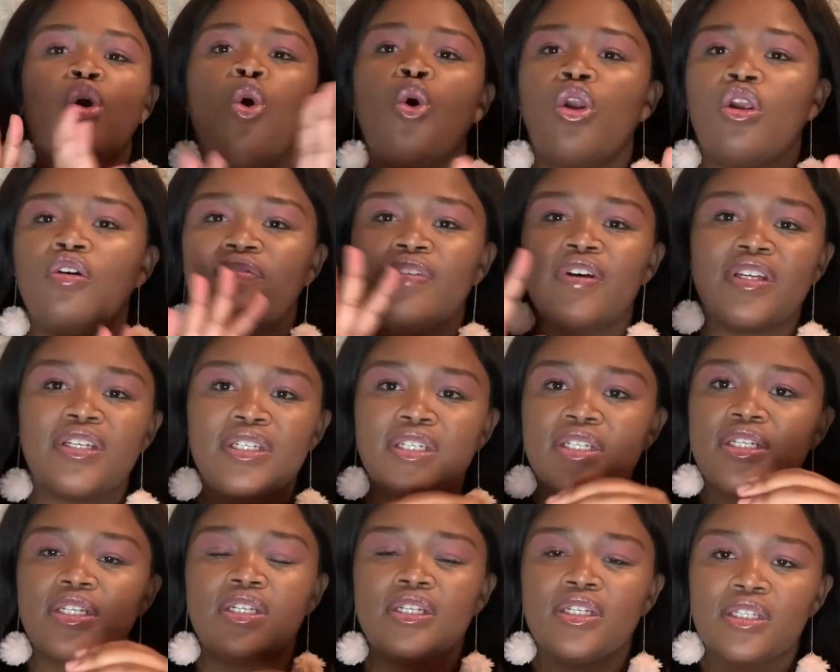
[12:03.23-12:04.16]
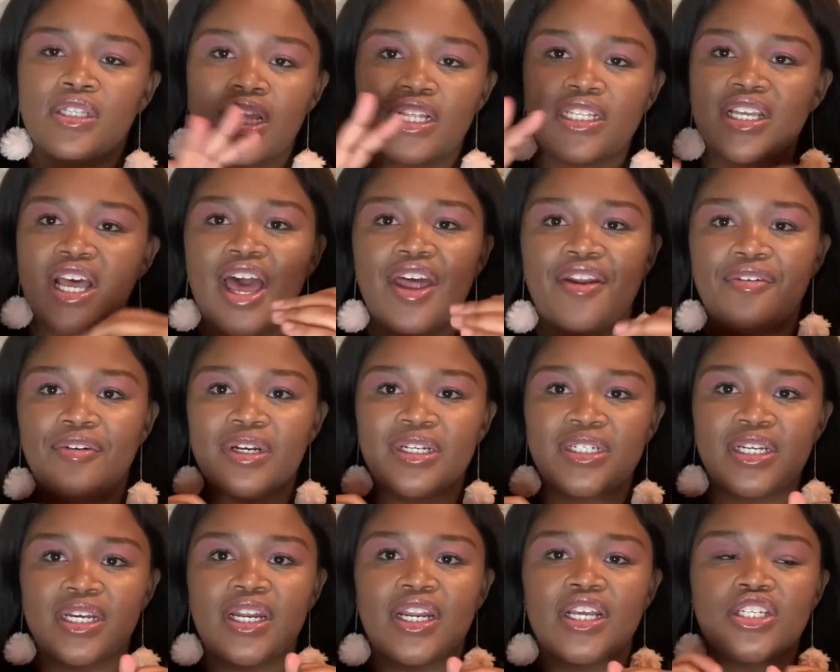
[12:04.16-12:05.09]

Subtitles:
all of it that's handwritten,